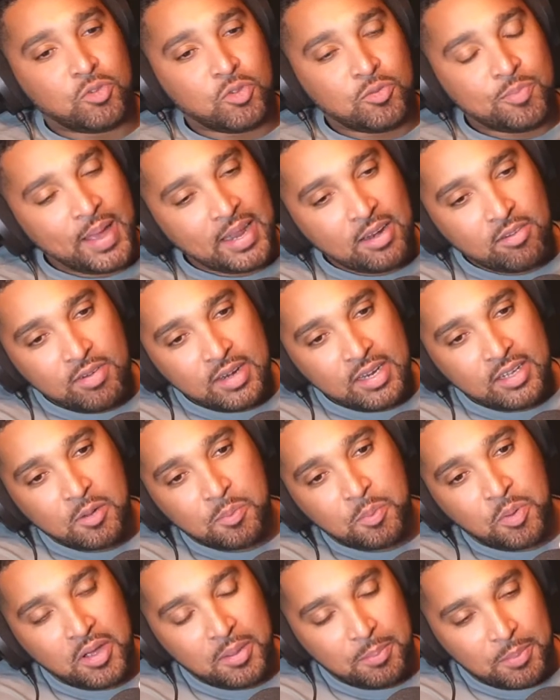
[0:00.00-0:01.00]
made a really good
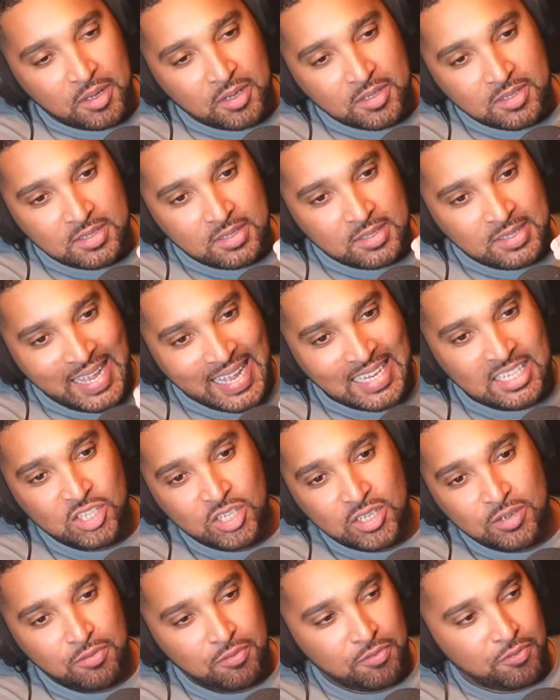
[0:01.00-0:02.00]
point because
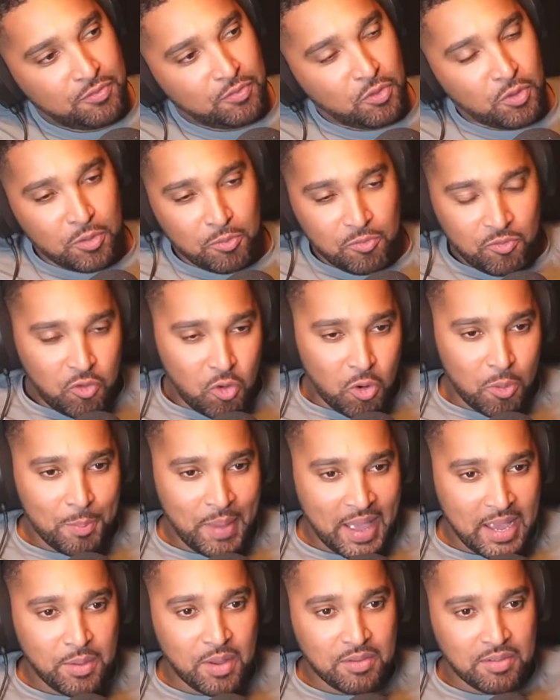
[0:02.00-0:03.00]
Deji fought
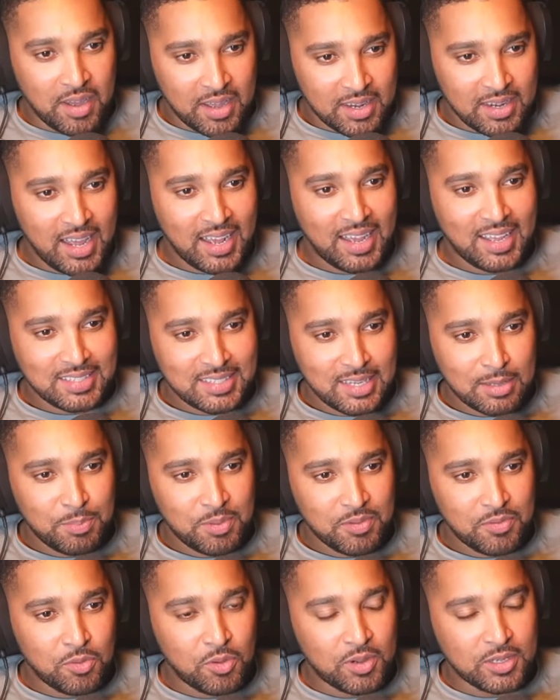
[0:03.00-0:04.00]
Mayweather, and like I said
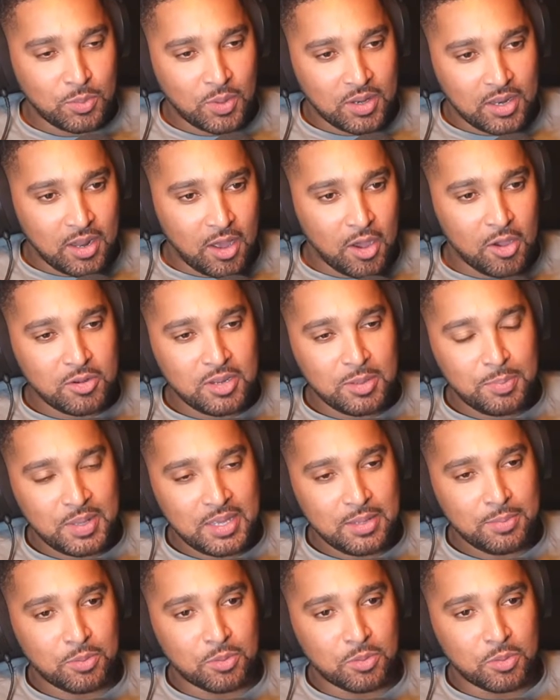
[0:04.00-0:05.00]
before, he's one of the only
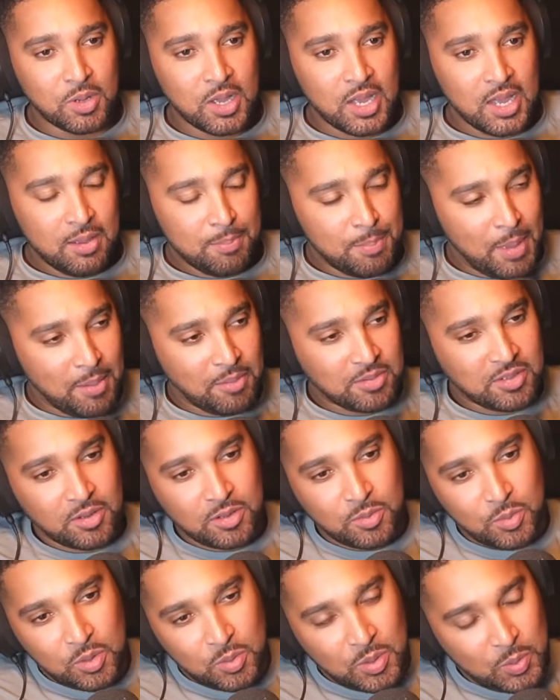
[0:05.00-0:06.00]
people. Mayweather's
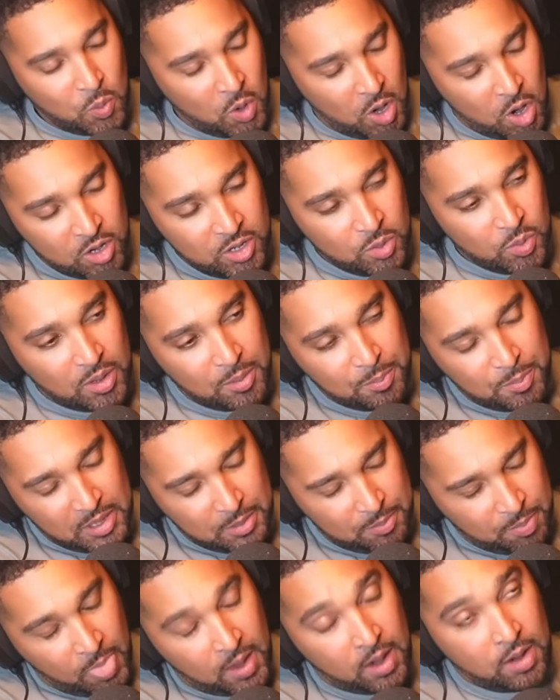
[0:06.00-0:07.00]
only one of
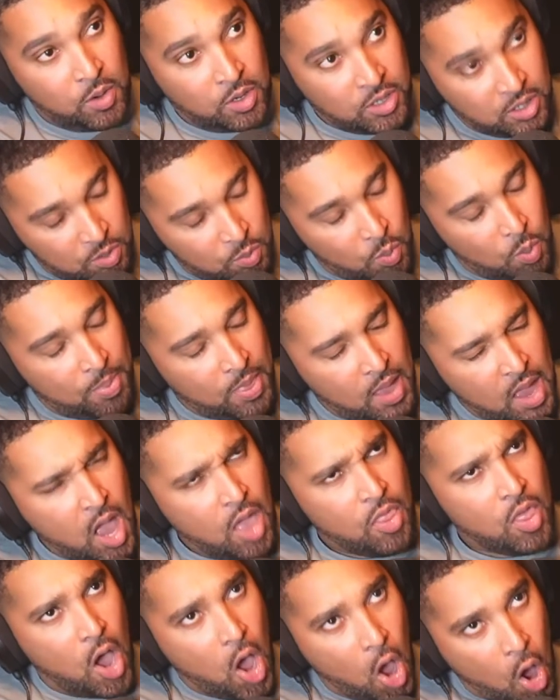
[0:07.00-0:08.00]

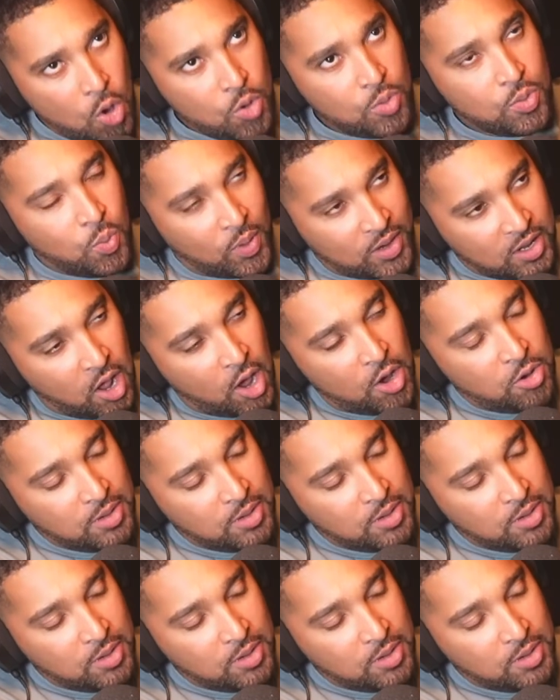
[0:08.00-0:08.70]
the only